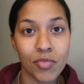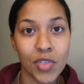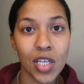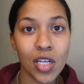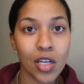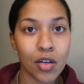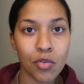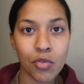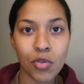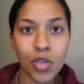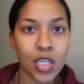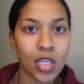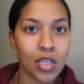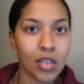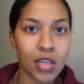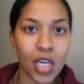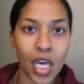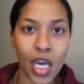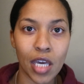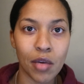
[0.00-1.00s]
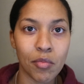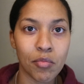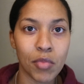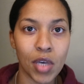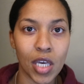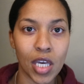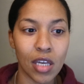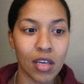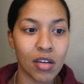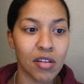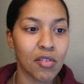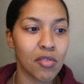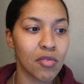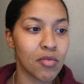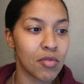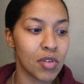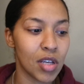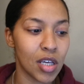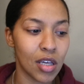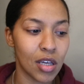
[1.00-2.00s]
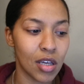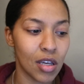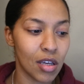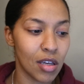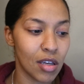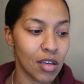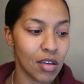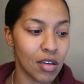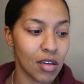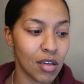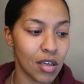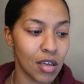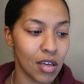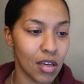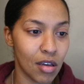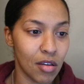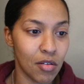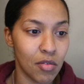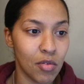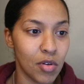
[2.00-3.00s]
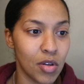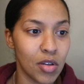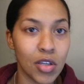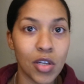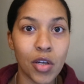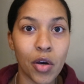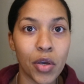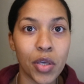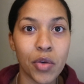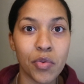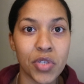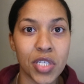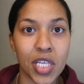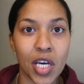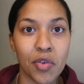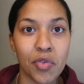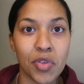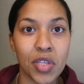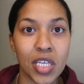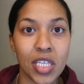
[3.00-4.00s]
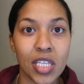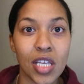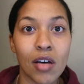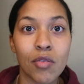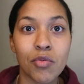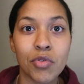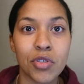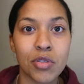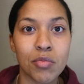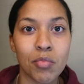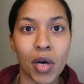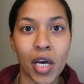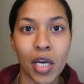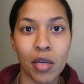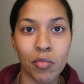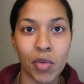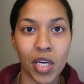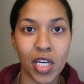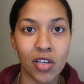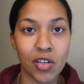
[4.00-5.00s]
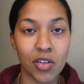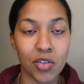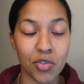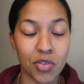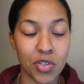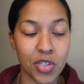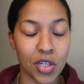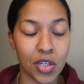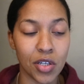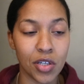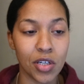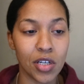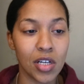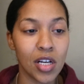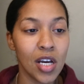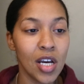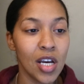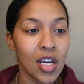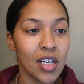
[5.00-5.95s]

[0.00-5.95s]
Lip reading: he came in, and he was healthy. That was my main concern.